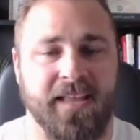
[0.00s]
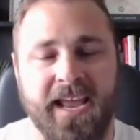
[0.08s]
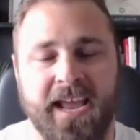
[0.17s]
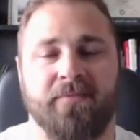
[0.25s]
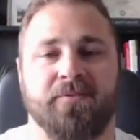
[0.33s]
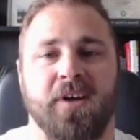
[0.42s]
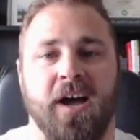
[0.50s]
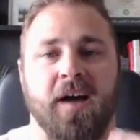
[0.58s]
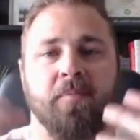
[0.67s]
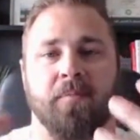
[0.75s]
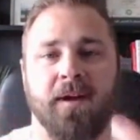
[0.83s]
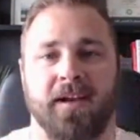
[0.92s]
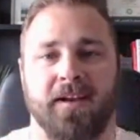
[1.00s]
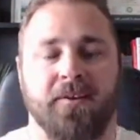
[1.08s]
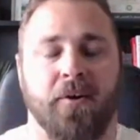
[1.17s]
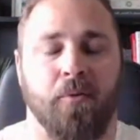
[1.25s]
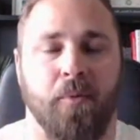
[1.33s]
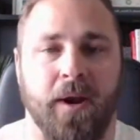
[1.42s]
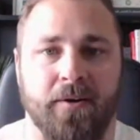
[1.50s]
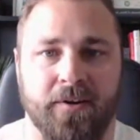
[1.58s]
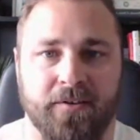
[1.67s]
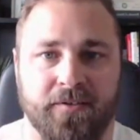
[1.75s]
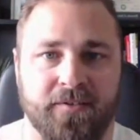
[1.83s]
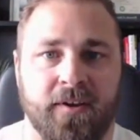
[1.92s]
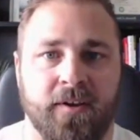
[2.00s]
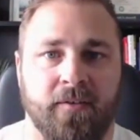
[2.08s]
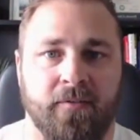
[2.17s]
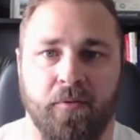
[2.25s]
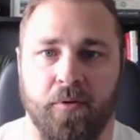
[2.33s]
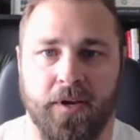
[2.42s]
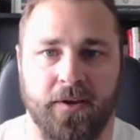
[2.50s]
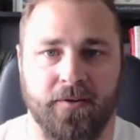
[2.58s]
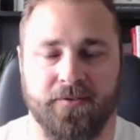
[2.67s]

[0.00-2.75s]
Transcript: they have top of mind awareness for you.